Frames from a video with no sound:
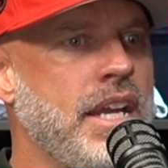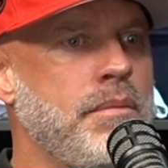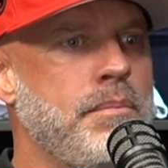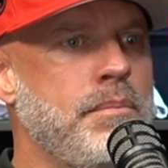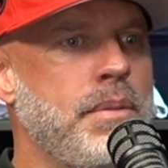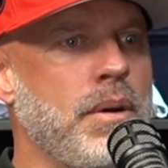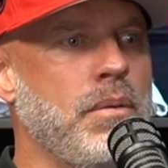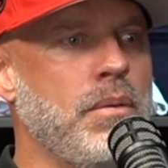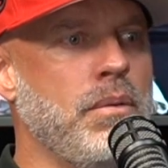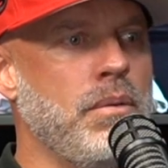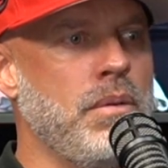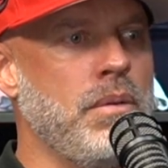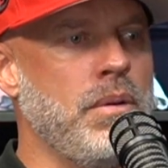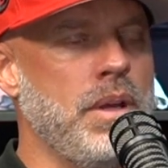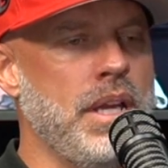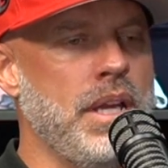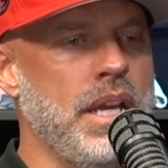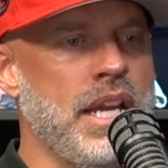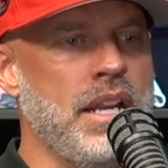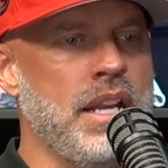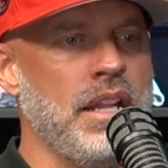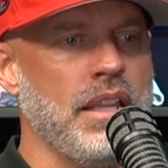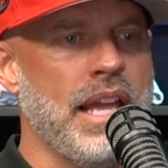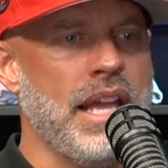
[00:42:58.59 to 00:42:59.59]
But
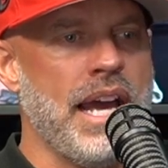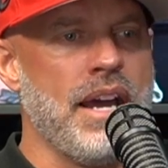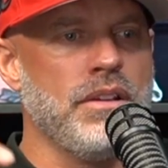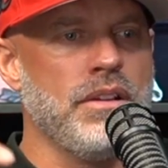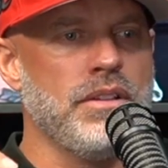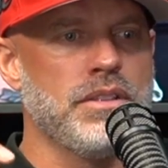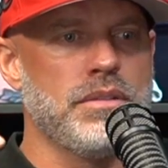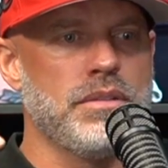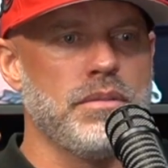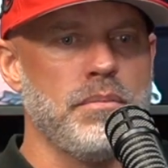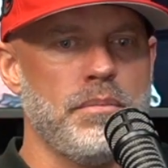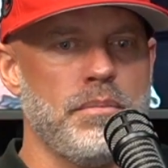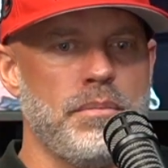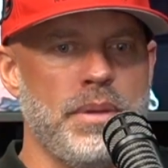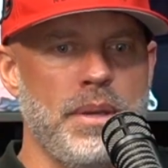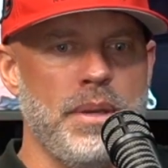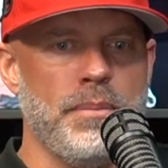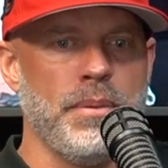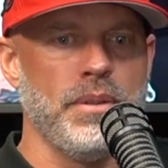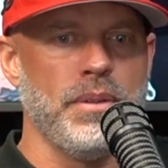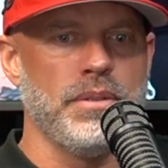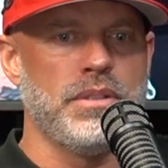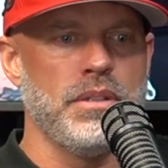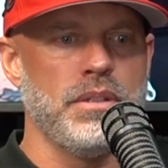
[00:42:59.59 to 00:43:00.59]
it allows
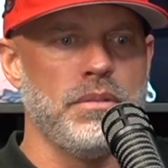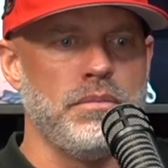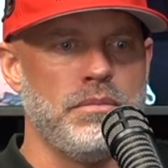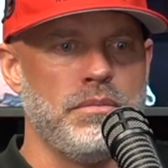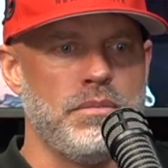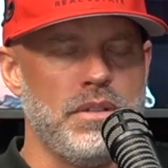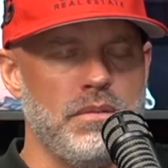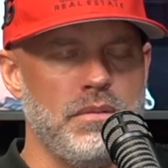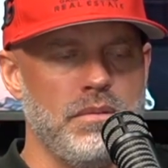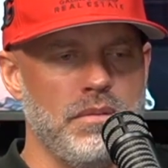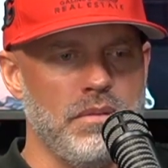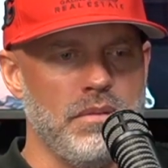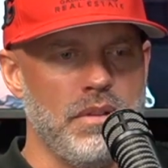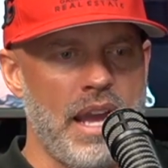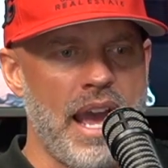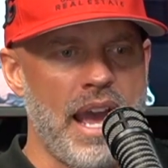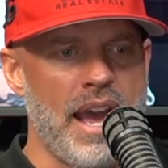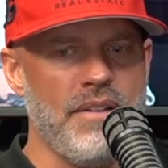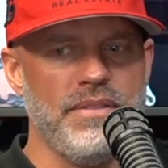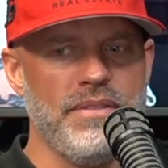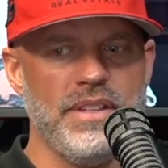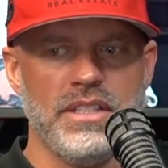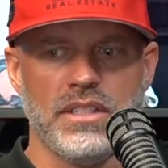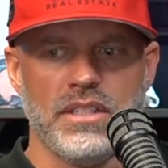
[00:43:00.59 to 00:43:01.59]
people to
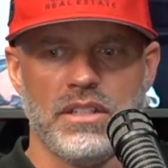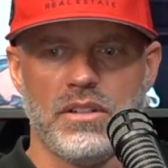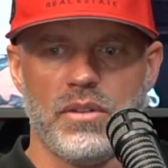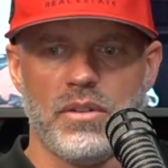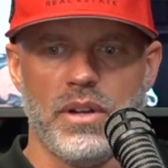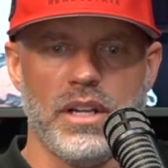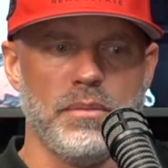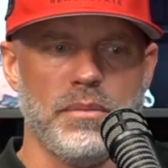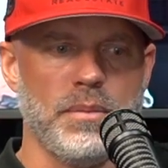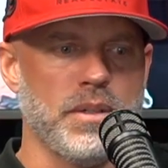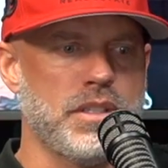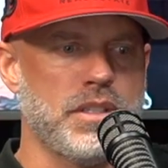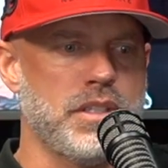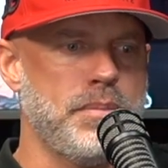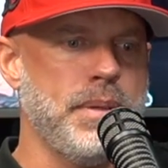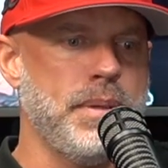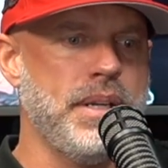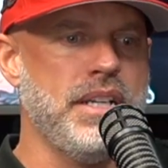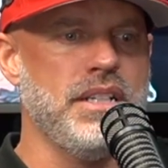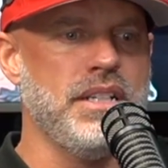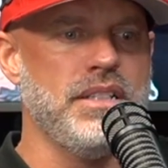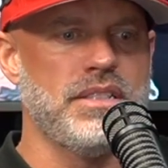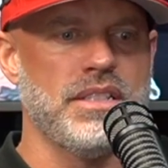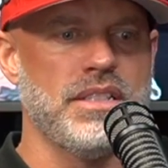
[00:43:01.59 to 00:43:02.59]
have these incredible
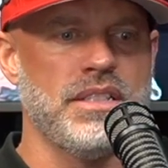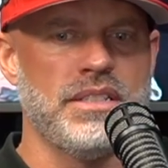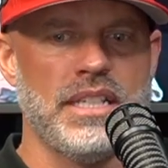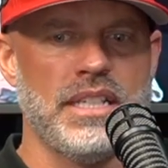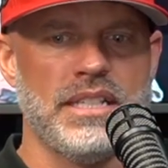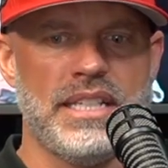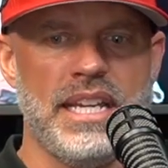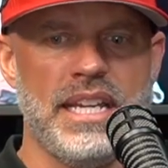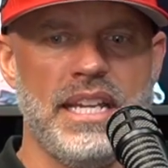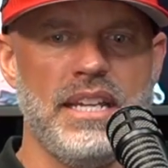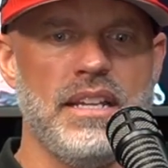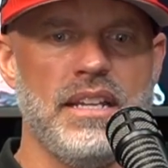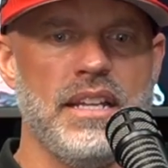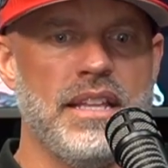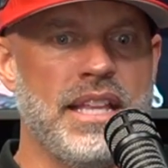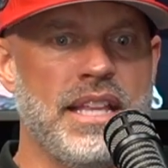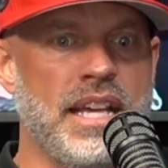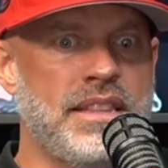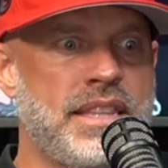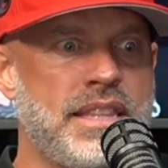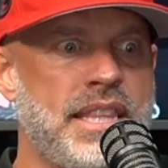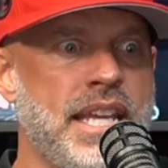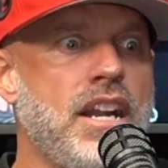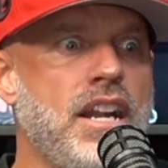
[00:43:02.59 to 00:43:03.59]
experiences
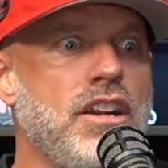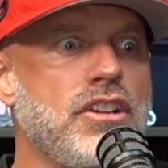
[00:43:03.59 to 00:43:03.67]
that their